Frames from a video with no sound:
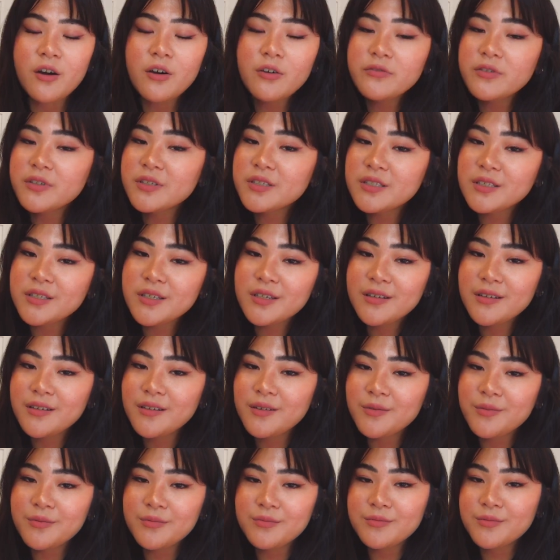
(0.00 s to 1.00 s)

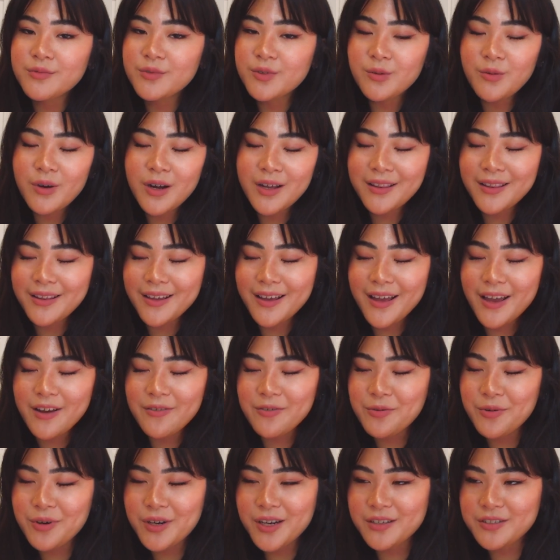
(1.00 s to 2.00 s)
Obviously, the one that
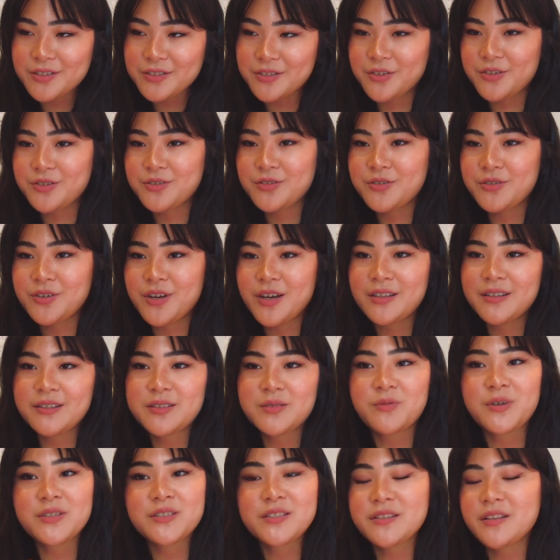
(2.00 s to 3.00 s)
everyone has to go to at
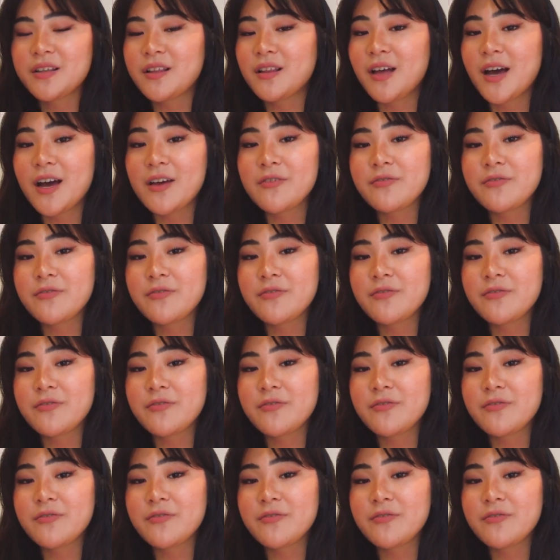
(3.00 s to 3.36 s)
least once in their life